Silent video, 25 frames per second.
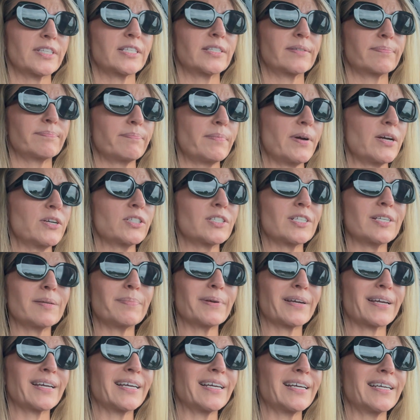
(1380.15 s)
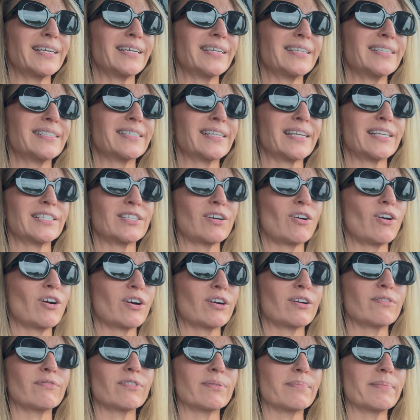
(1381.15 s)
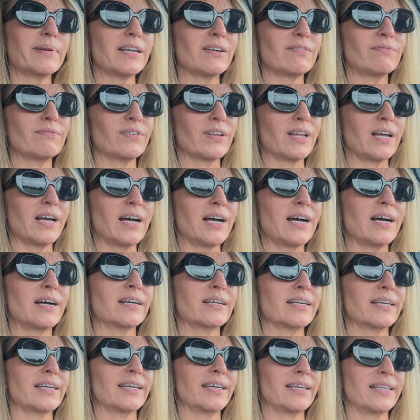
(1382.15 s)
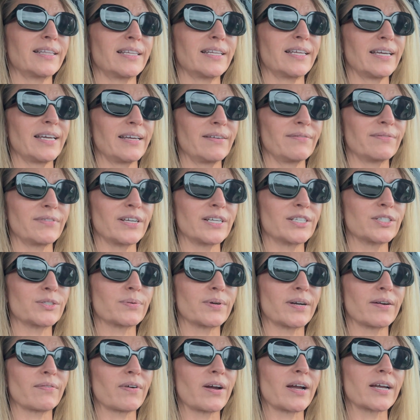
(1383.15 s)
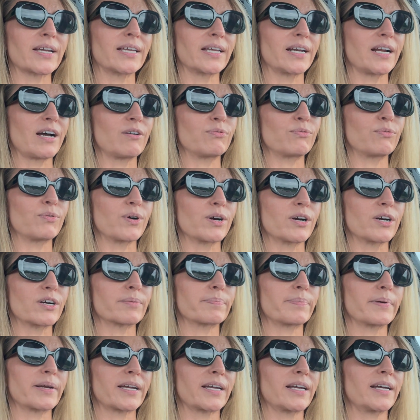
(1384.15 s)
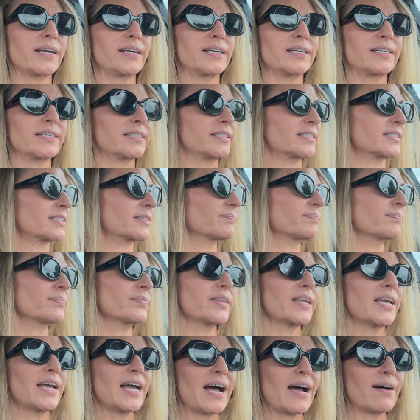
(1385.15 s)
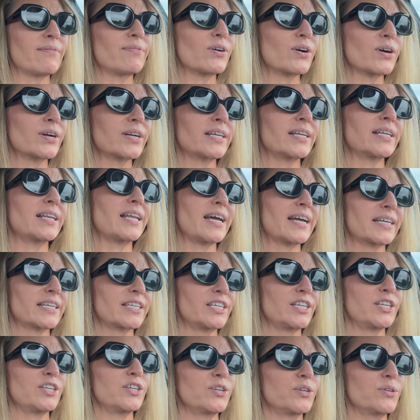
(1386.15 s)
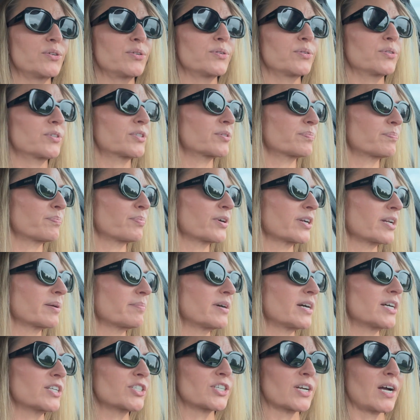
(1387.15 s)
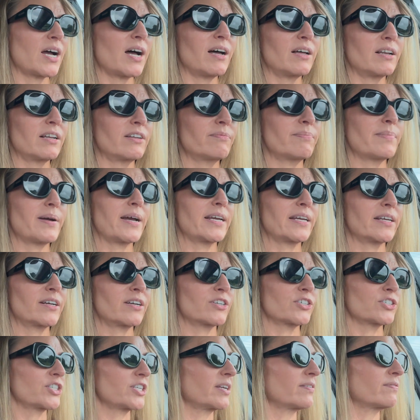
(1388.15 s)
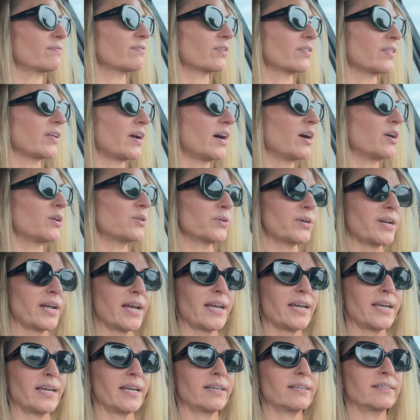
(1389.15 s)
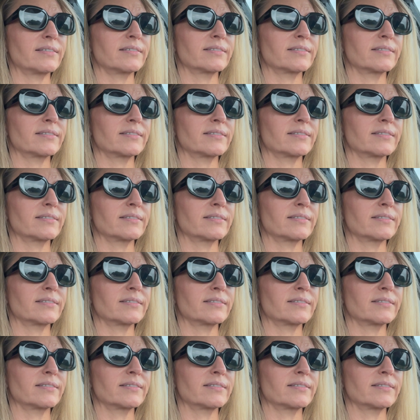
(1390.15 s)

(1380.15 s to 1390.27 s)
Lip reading: mostly because it's harder for me to vlog in the evenings whenever I get off work, because I've already used pretty much all of my energy for the whole day